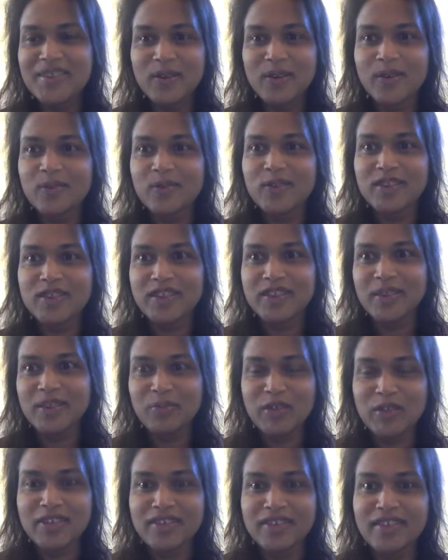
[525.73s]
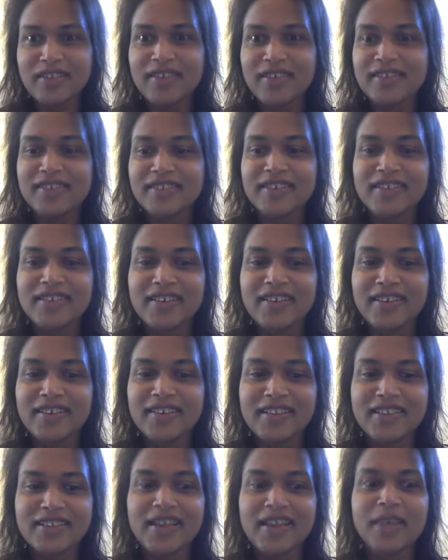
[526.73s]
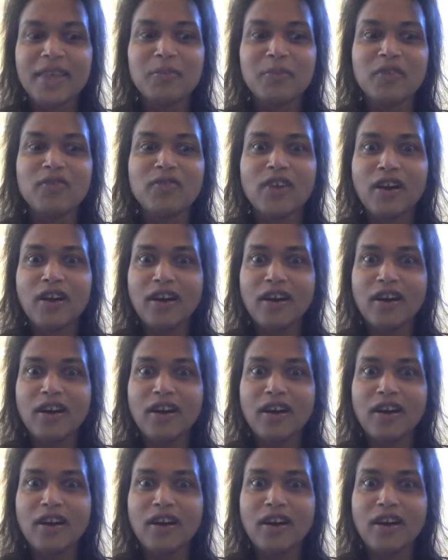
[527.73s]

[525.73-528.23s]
Homo sapiens, are a, are a type of